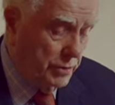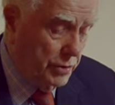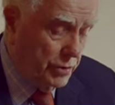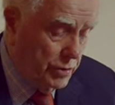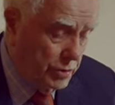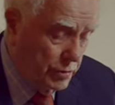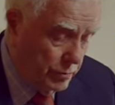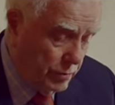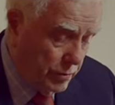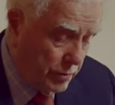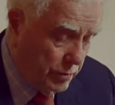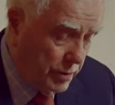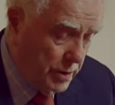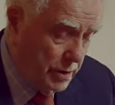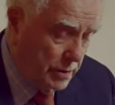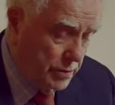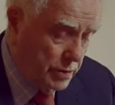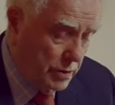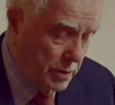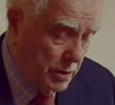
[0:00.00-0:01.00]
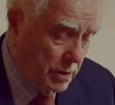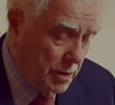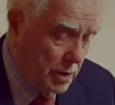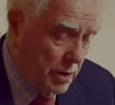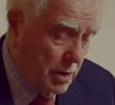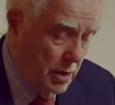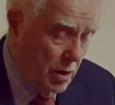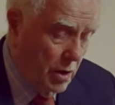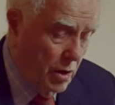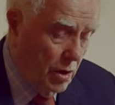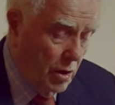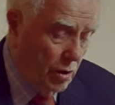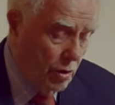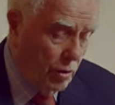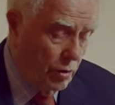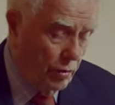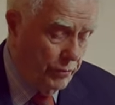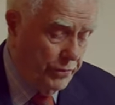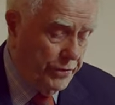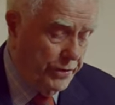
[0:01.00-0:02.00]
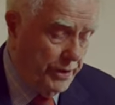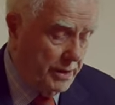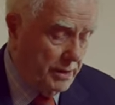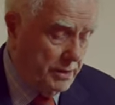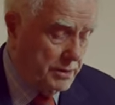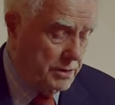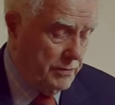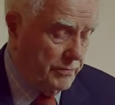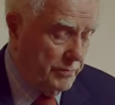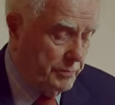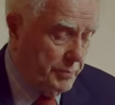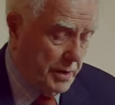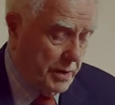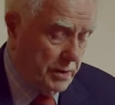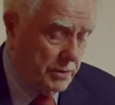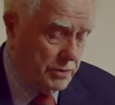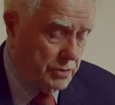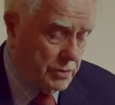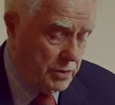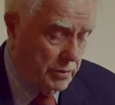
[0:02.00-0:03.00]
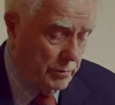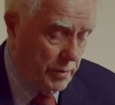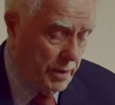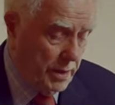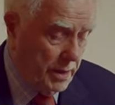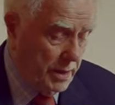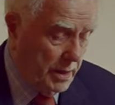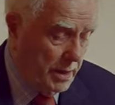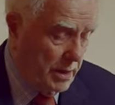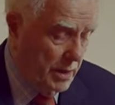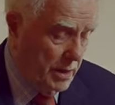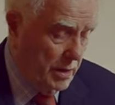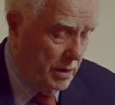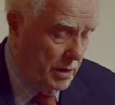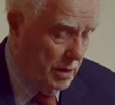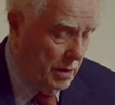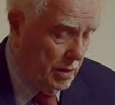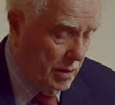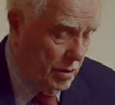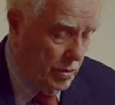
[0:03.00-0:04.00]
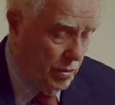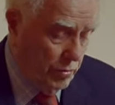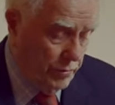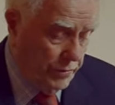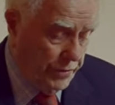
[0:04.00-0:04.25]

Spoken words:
a new creature. All things have passed away. All